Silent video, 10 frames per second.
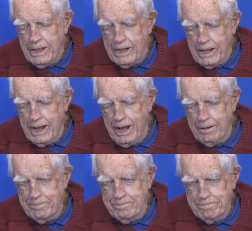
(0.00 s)

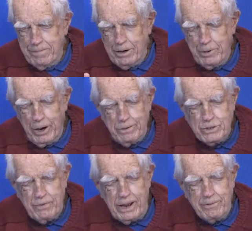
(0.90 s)
um, Middlebury was
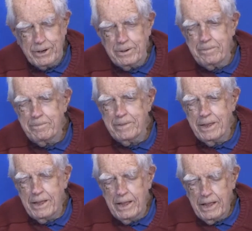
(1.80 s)
favored,
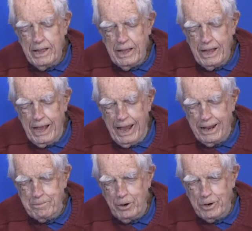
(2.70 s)

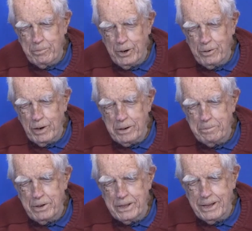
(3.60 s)
and Burn Burton went up and
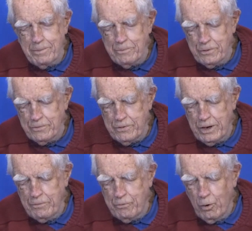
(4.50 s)
beat them
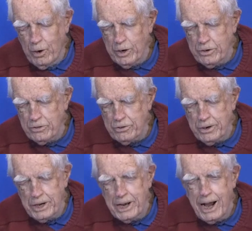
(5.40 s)
54 to
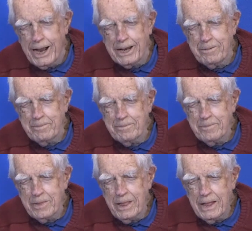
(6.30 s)
39.
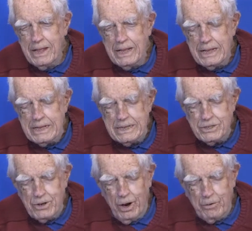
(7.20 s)

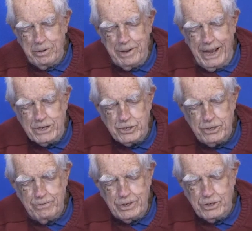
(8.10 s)
So a rematch,
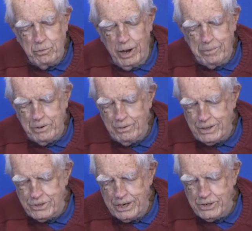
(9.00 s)
Division One between
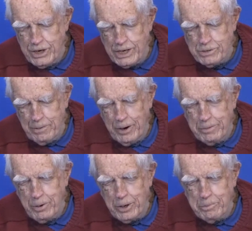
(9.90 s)
St. Johnsbury and
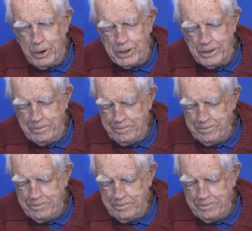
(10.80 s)
Burn Burton.